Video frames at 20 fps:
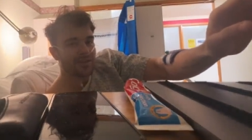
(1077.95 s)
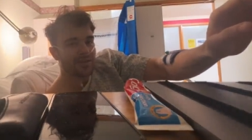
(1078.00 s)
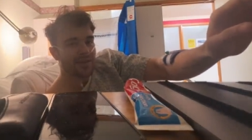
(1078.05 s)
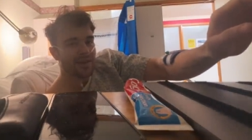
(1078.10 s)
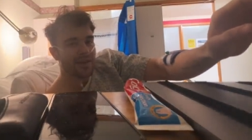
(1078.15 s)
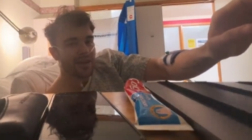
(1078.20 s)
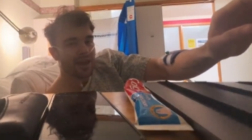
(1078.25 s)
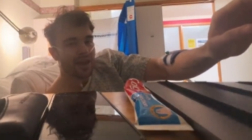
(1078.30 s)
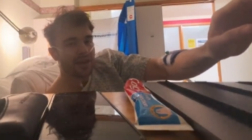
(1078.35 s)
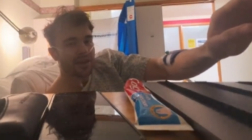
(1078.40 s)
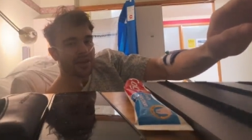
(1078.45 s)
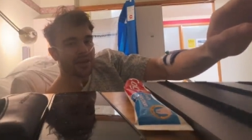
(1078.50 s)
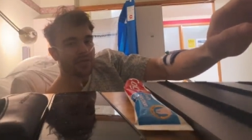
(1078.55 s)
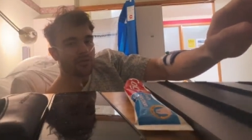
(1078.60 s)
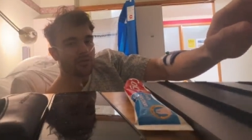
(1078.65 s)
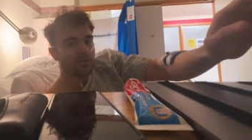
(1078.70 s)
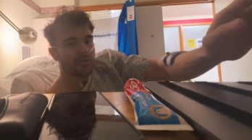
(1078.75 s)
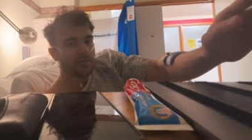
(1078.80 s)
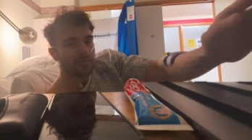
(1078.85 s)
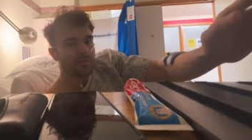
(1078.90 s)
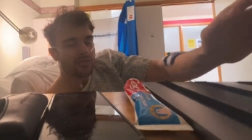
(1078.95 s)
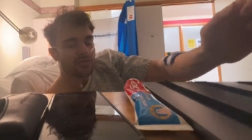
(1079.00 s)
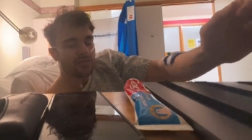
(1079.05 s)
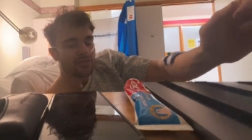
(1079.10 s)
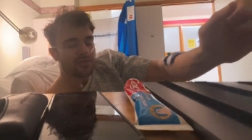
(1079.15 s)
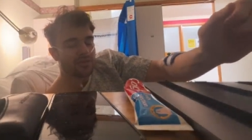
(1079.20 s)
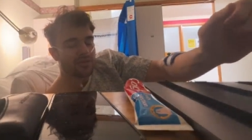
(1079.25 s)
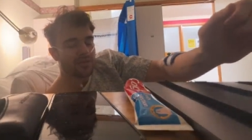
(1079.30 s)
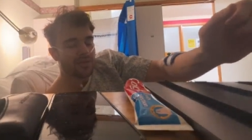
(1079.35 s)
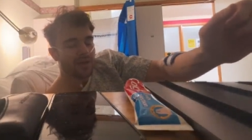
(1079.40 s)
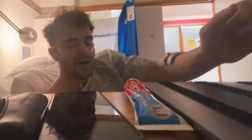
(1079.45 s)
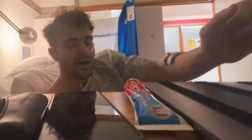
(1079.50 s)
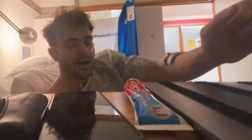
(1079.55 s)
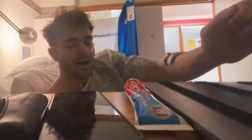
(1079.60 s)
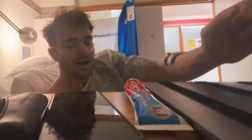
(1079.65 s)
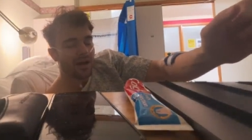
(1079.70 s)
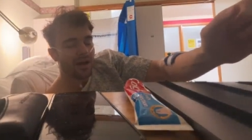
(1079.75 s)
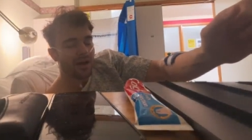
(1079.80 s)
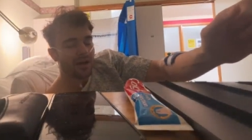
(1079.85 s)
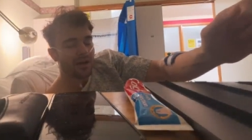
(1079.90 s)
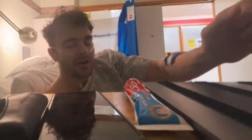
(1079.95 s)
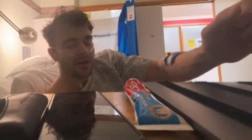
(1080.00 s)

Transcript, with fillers: They like removed the